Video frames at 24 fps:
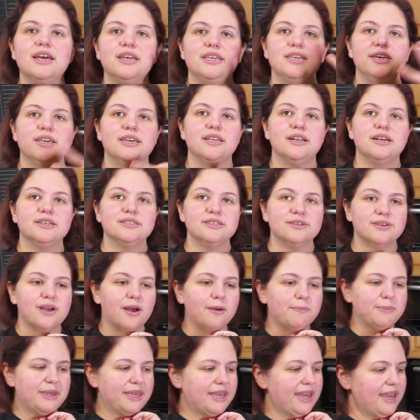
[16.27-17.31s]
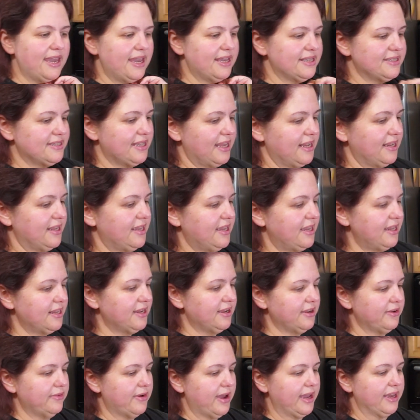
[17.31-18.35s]
You can also call me KSN
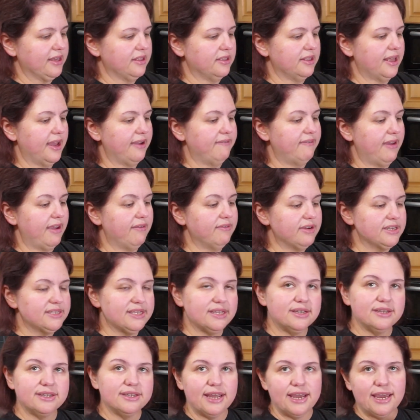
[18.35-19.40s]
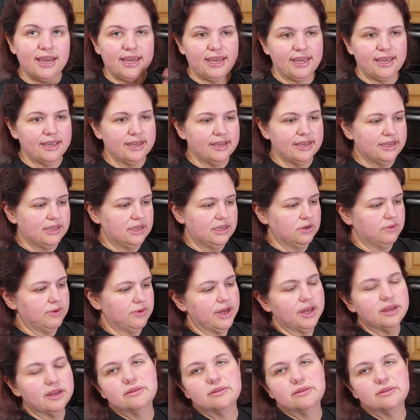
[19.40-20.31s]
Keto. I go live every single day. Well,